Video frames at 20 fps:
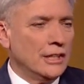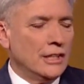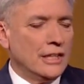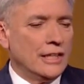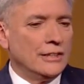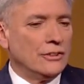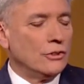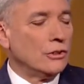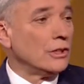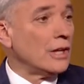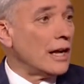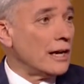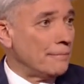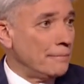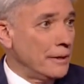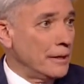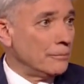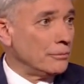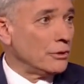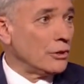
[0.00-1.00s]
I know a lot of
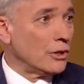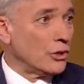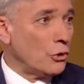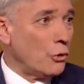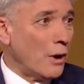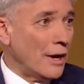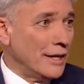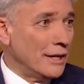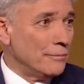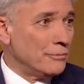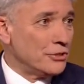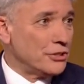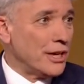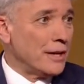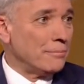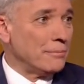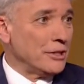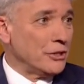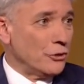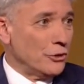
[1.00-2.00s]
people are quite
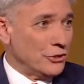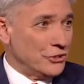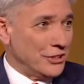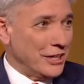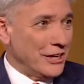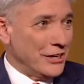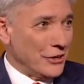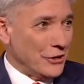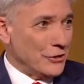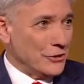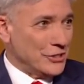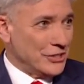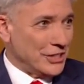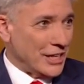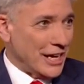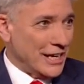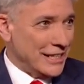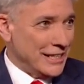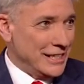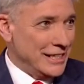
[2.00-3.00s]
upset because they heard
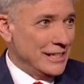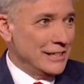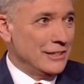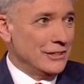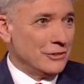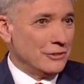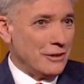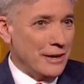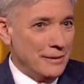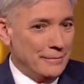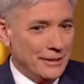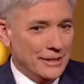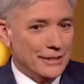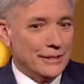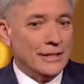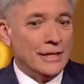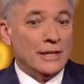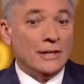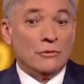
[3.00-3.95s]
Saudi Arabia.